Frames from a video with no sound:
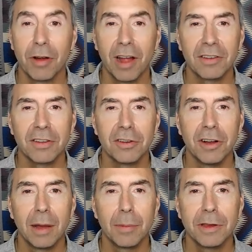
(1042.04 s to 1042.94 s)

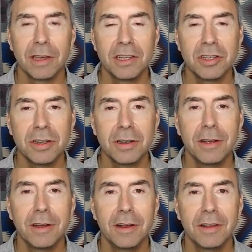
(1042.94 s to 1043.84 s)
Practical application
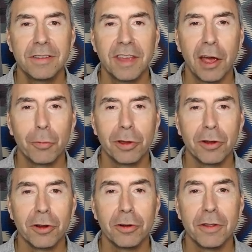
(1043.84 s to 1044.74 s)
is how we
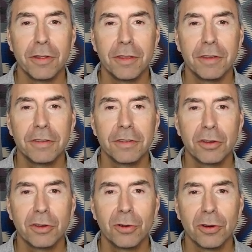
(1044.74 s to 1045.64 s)
learn this
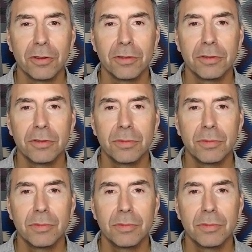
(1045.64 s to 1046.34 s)
course.